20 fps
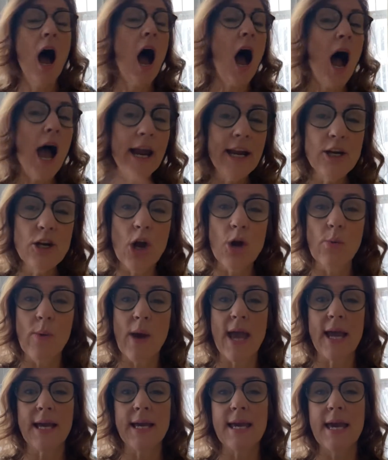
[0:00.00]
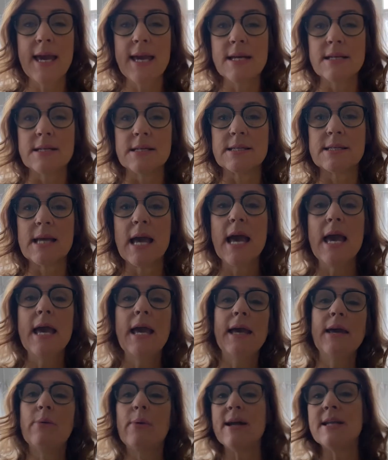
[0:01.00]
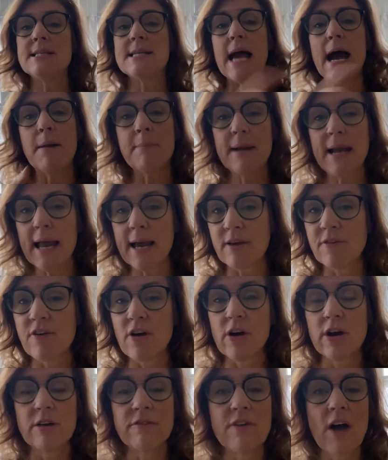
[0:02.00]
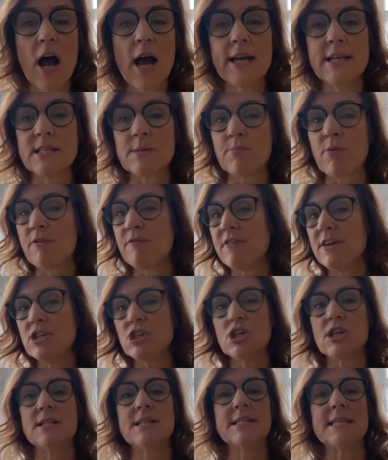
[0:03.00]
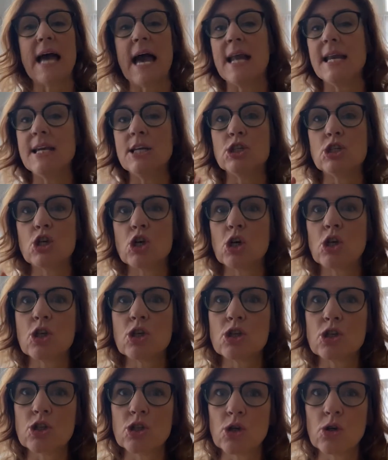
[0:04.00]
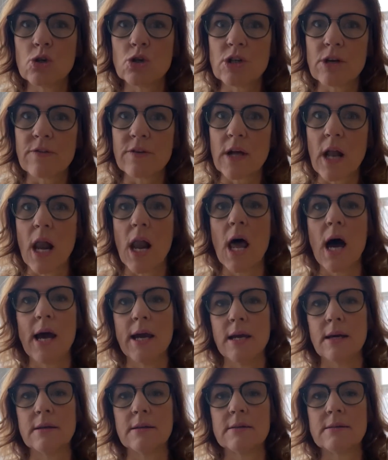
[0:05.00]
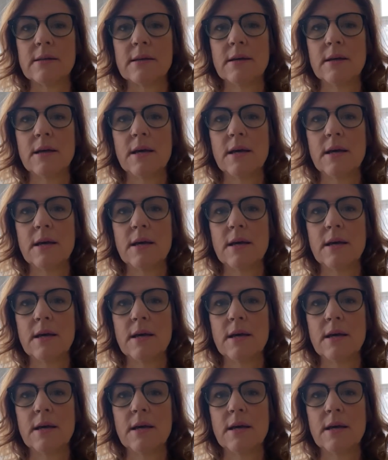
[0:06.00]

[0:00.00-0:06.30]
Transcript: I know where he is. He went to Amalek for advice, provisions, and he took the sword of Goliath.